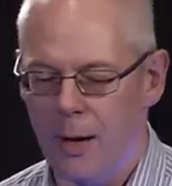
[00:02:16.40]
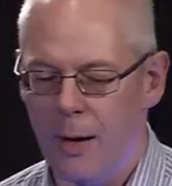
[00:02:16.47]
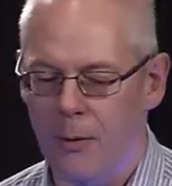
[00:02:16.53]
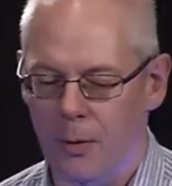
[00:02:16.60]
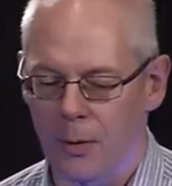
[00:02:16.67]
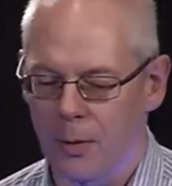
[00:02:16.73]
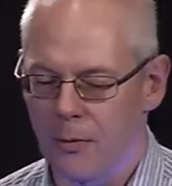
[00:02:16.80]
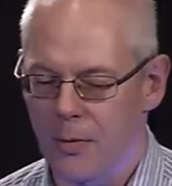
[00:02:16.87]

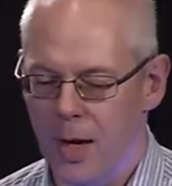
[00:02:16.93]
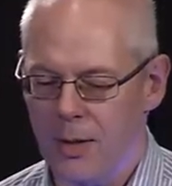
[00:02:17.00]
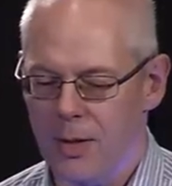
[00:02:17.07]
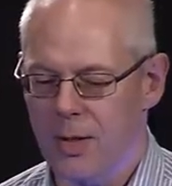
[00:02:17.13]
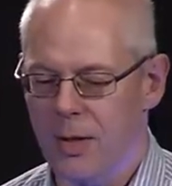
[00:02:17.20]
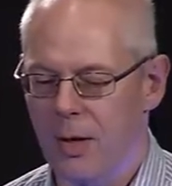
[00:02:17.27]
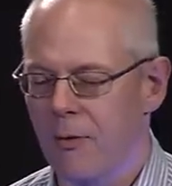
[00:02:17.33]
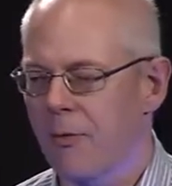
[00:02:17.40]
out all of that
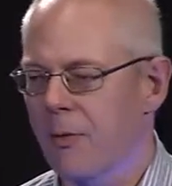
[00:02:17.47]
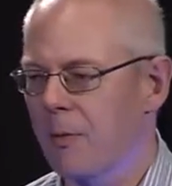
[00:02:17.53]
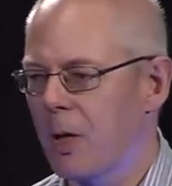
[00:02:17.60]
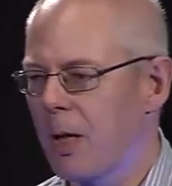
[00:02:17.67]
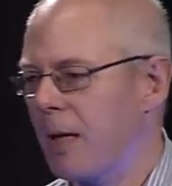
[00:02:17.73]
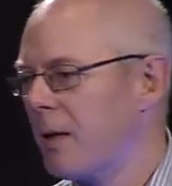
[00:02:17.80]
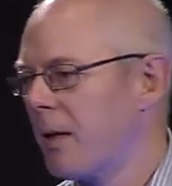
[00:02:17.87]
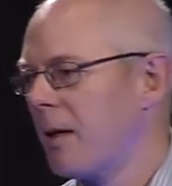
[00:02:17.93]
stuff, and
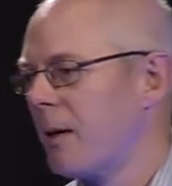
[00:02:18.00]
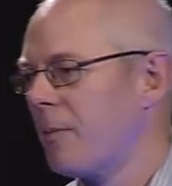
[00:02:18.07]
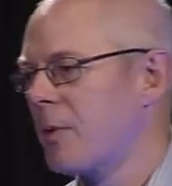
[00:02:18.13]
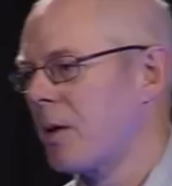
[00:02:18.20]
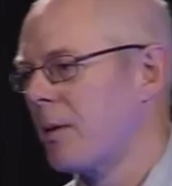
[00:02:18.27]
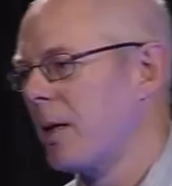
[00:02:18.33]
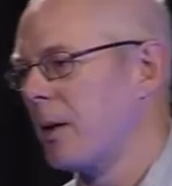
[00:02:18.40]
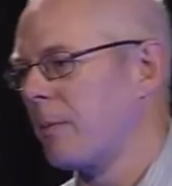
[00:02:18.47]
we ended up
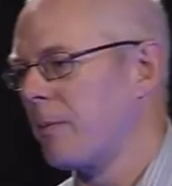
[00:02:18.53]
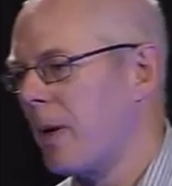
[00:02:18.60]
doing